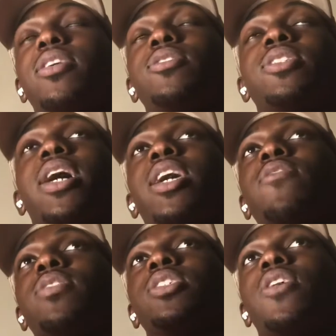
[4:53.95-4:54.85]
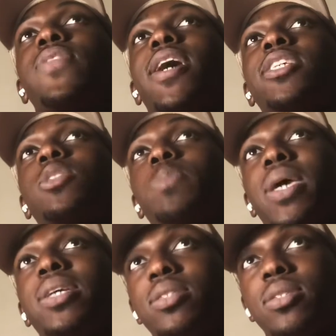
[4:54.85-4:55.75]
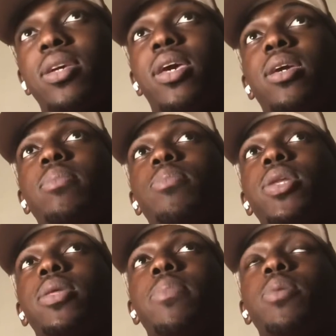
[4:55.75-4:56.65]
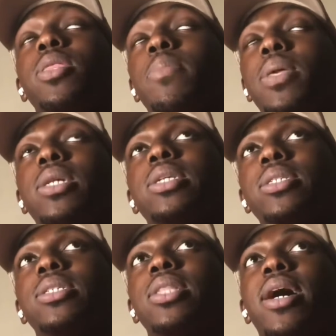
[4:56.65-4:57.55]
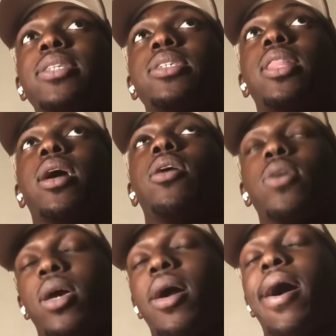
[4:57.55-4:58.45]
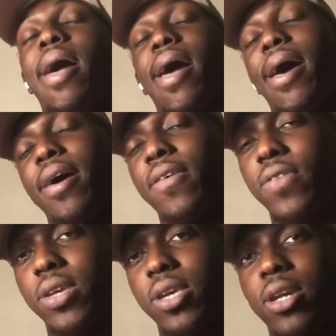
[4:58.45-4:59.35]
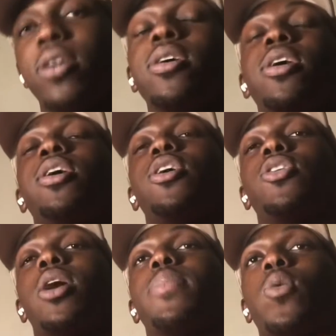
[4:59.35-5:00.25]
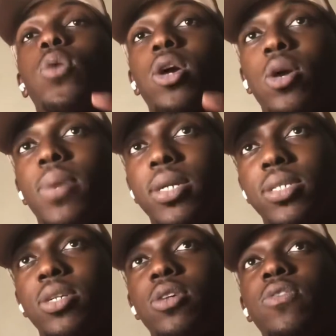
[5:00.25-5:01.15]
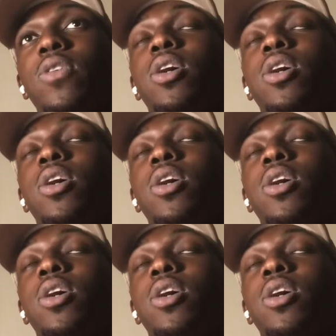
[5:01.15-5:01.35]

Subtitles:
You just gotta give yourself that space and breathability to like say like, okay, I have a year. You know, I'm gonna work on myself.